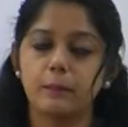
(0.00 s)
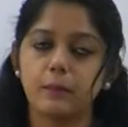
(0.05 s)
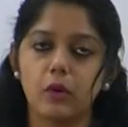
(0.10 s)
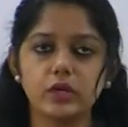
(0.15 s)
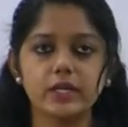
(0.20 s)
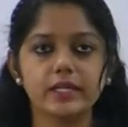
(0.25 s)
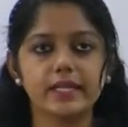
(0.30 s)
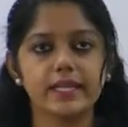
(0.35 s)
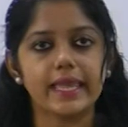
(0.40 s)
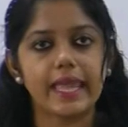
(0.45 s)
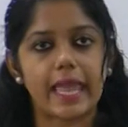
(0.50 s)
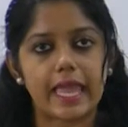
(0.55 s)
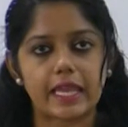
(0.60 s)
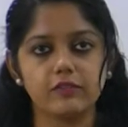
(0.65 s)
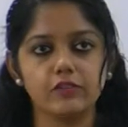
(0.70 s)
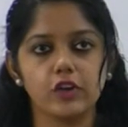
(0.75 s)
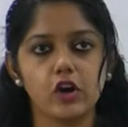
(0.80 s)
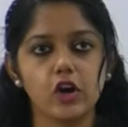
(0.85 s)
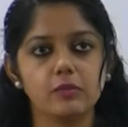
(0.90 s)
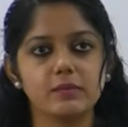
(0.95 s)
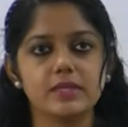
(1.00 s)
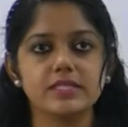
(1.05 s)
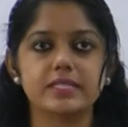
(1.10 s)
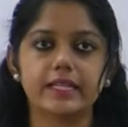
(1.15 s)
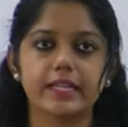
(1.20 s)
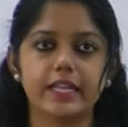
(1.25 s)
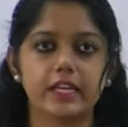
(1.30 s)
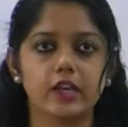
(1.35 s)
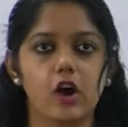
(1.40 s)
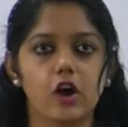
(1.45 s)
Polity, environment
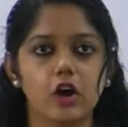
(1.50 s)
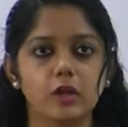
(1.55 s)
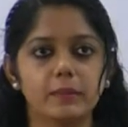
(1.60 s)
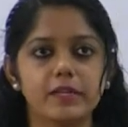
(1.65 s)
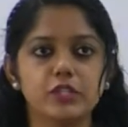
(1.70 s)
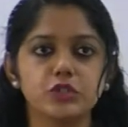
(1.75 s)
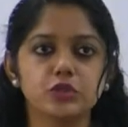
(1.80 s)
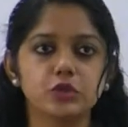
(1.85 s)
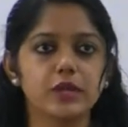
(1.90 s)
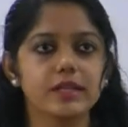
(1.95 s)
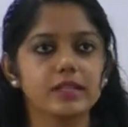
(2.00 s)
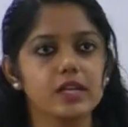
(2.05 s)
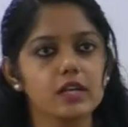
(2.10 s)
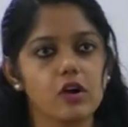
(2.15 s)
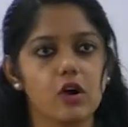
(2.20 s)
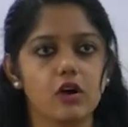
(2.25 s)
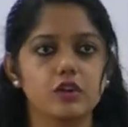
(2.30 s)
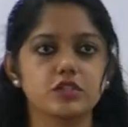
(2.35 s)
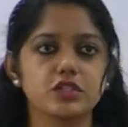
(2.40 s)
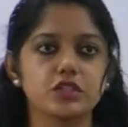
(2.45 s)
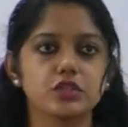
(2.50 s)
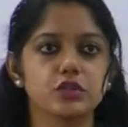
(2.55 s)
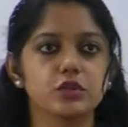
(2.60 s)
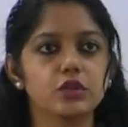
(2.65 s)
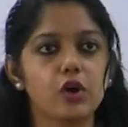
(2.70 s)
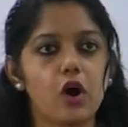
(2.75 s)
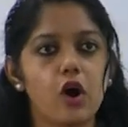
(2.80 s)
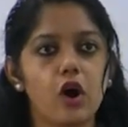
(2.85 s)
and economy together constitute